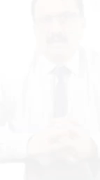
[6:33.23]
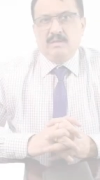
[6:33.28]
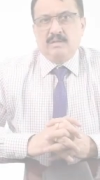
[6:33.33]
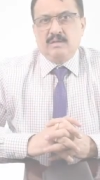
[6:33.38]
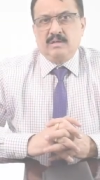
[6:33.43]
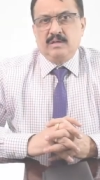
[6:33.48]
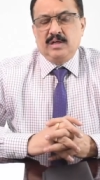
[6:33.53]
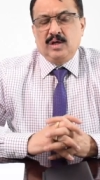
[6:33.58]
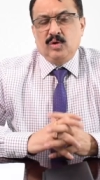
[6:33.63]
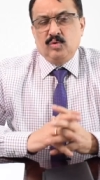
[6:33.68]

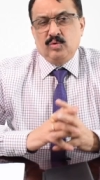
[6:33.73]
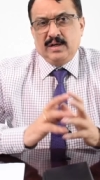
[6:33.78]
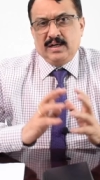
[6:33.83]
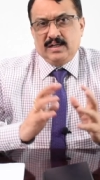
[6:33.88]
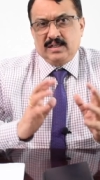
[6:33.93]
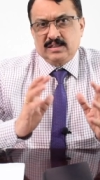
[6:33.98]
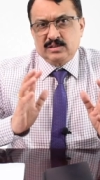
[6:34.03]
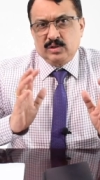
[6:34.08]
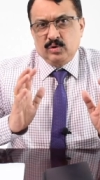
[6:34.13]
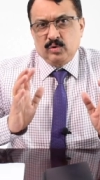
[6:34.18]
Now let
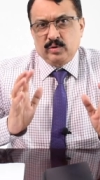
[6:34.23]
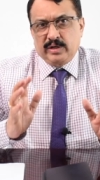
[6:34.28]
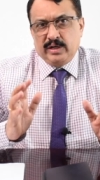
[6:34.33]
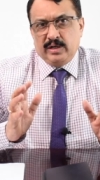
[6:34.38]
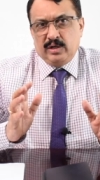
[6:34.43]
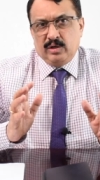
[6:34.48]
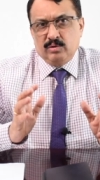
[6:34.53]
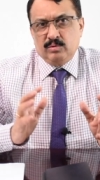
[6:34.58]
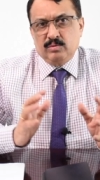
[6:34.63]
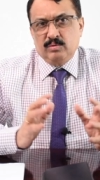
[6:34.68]
us look
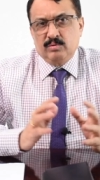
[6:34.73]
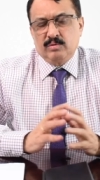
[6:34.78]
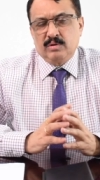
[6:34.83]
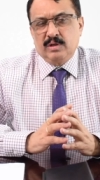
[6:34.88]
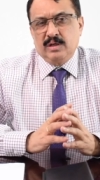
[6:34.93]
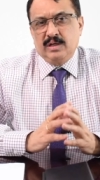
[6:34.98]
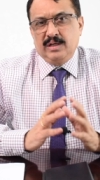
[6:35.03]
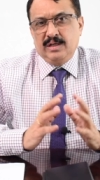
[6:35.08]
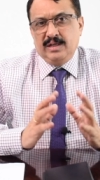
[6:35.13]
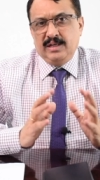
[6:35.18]
into
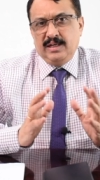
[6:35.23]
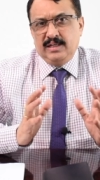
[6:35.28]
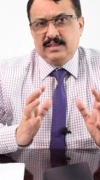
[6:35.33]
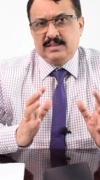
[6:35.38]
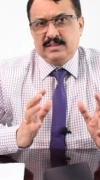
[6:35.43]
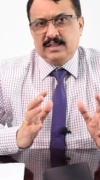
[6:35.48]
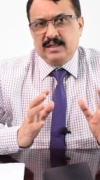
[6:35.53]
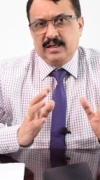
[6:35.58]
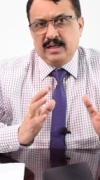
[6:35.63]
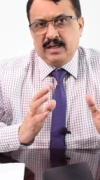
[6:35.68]
each
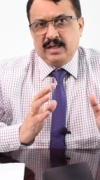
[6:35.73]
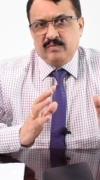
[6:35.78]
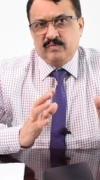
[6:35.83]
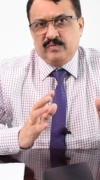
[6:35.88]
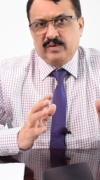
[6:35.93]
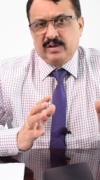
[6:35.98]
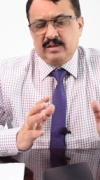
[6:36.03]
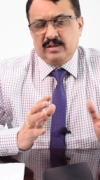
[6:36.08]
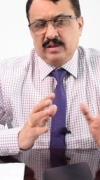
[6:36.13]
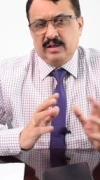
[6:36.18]
and
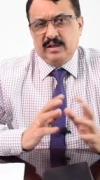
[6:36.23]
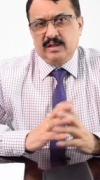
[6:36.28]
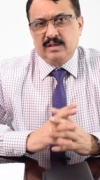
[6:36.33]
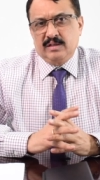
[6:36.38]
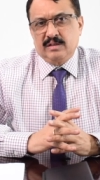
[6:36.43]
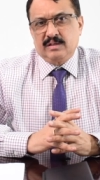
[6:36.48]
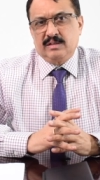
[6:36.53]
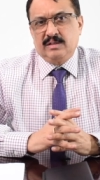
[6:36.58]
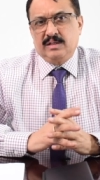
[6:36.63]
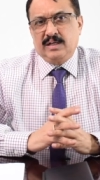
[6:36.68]
everything
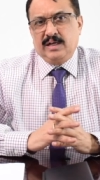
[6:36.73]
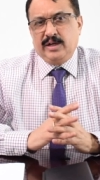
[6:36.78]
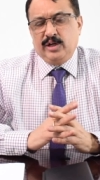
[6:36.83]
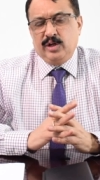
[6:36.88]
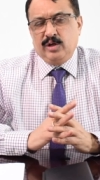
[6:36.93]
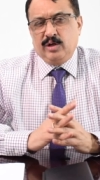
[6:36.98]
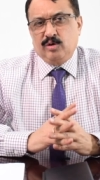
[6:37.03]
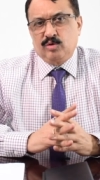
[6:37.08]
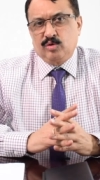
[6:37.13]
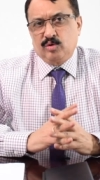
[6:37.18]
that you
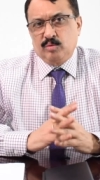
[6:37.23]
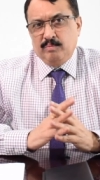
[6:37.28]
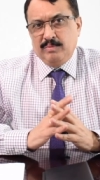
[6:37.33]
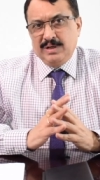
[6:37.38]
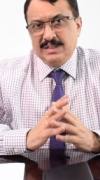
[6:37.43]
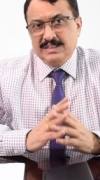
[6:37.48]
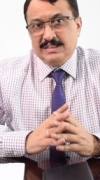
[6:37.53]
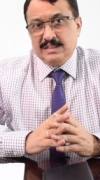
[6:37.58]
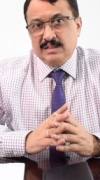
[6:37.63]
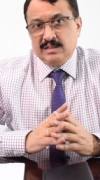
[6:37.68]
have to
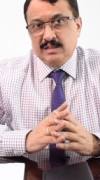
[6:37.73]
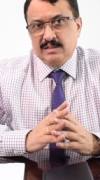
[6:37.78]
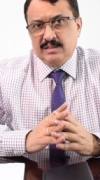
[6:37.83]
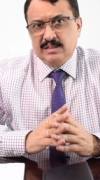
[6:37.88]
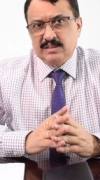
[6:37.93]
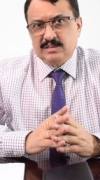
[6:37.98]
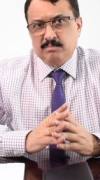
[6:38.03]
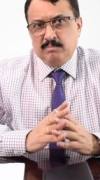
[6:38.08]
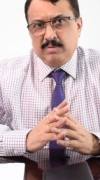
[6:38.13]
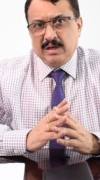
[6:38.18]
mention in
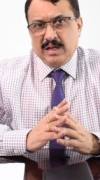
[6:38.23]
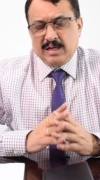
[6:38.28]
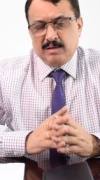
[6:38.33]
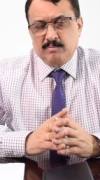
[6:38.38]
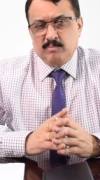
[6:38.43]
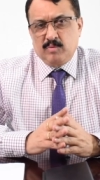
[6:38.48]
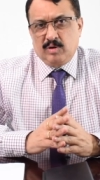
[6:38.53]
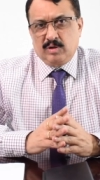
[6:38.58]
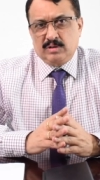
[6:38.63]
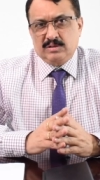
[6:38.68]
this black
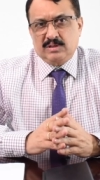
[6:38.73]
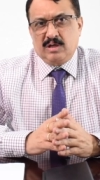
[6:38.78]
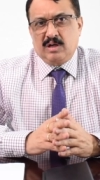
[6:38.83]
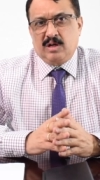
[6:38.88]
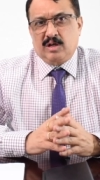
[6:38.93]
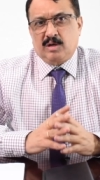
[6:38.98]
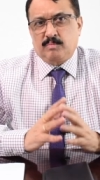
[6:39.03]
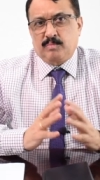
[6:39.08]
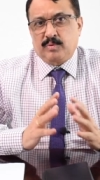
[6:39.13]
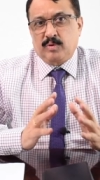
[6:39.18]
box
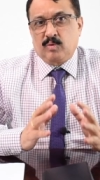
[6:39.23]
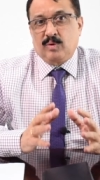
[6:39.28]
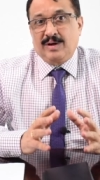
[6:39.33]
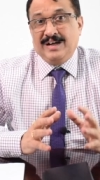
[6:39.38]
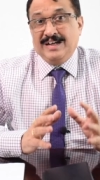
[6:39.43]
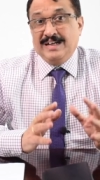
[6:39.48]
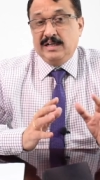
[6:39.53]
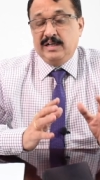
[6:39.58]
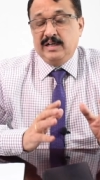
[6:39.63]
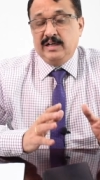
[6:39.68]
or
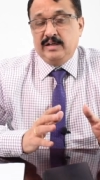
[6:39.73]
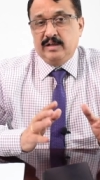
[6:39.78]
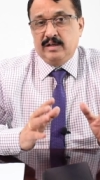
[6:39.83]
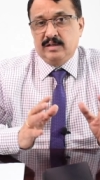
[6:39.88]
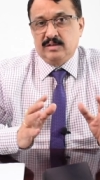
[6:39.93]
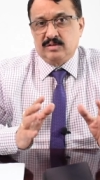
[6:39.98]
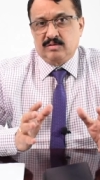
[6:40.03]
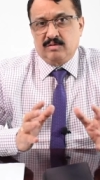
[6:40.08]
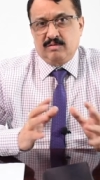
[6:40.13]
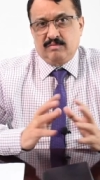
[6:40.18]
provide
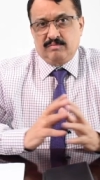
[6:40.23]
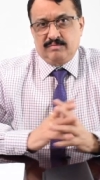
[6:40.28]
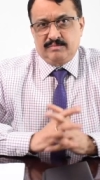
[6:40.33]
details of.